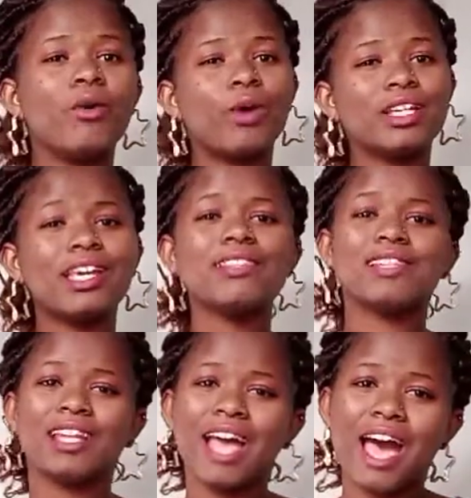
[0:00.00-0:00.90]
Water
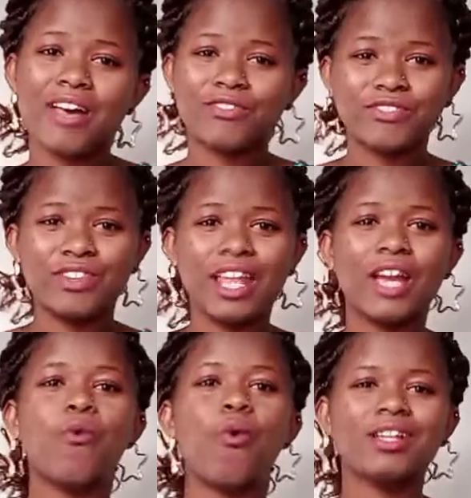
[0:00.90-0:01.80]
is enough.
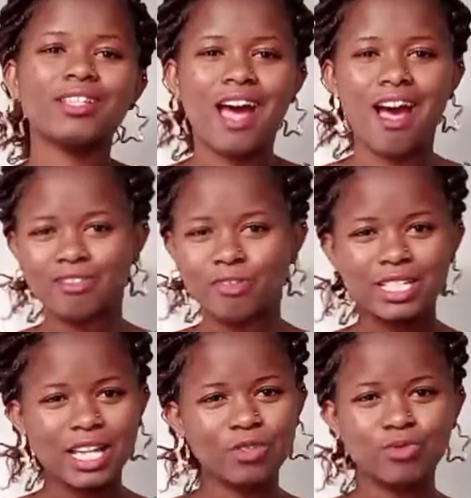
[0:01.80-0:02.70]
Like water
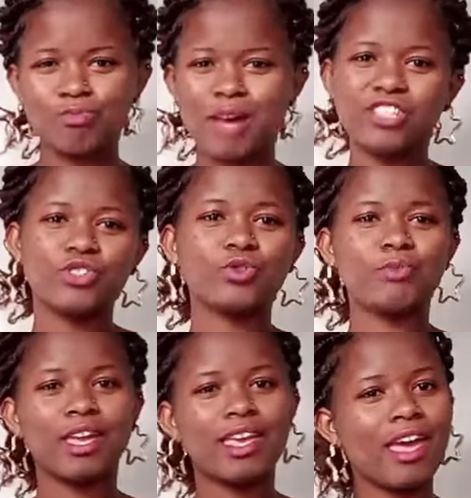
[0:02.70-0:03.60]
tu, maji tu
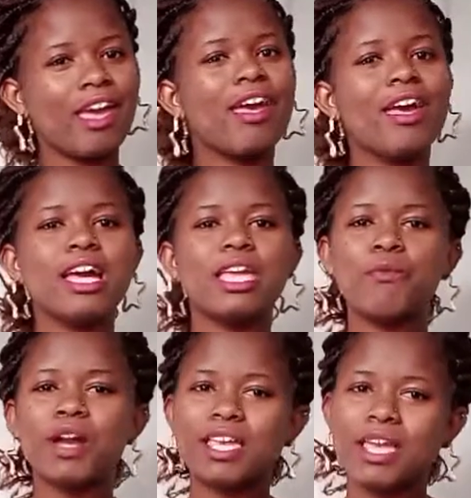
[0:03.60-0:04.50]
pekee.
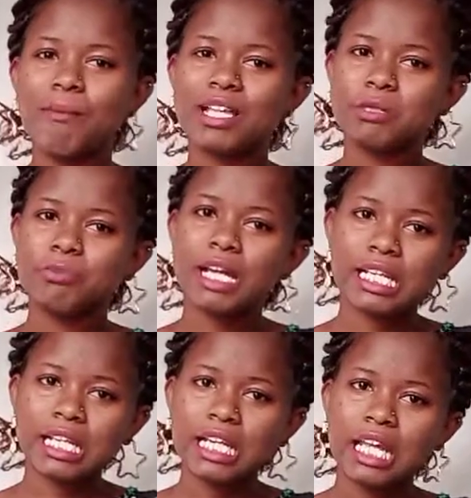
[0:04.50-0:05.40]
Imwagie maji
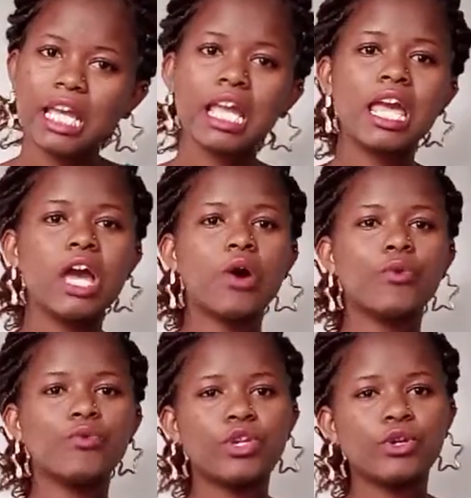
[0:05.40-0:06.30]
baridi,
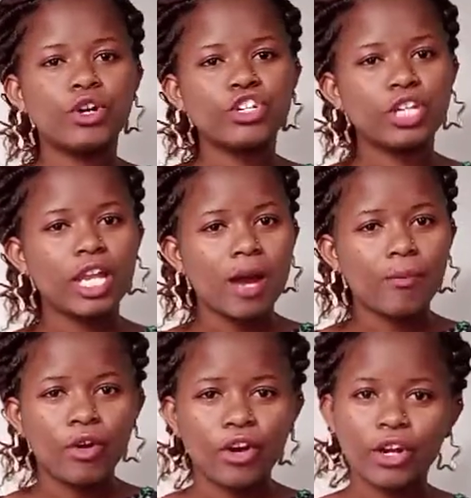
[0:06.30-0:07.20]
uioshe na
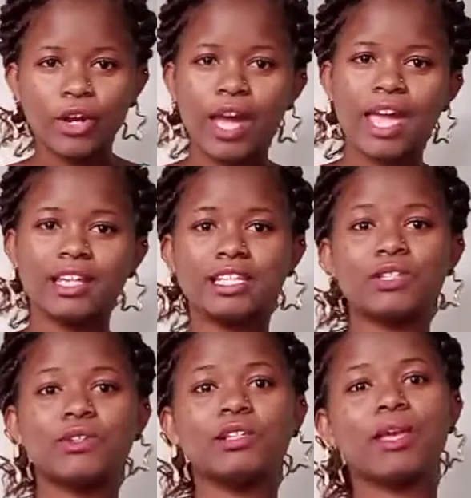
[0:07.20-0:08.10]
mkono, and
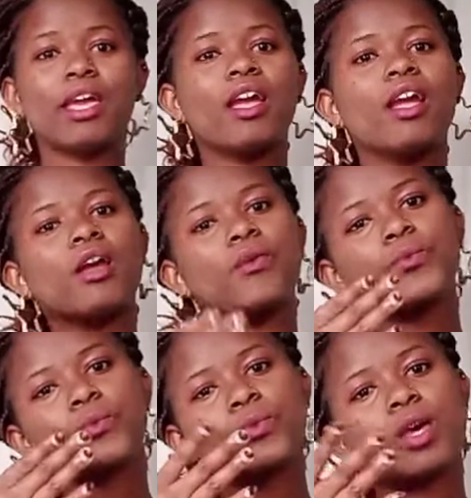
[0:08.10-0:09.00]
it will be
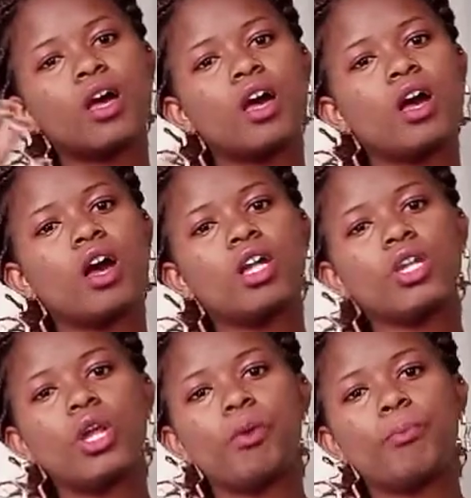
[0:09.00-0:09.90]

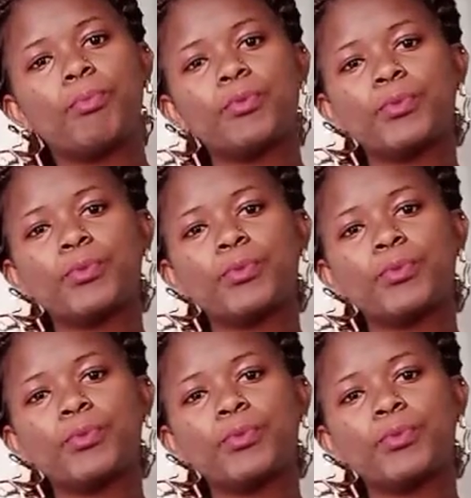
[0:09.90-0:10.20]
dope.